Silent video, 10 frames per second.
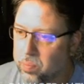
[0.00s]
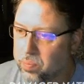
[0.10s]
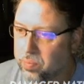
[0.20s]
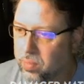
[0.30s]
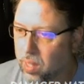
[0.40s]

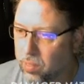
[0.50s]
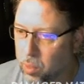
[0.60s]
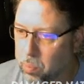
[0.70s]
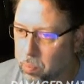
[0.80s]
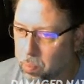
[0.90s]
if it
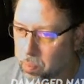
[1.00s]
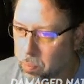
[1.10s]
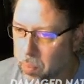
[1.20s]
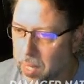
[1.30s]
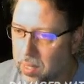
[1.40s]

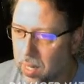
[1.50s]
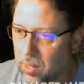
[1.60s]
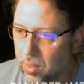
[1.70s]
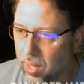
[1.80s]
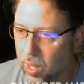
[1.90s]
piqued anything
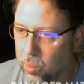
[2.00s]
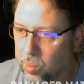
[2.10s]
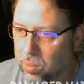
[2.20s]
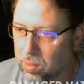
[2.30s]
else.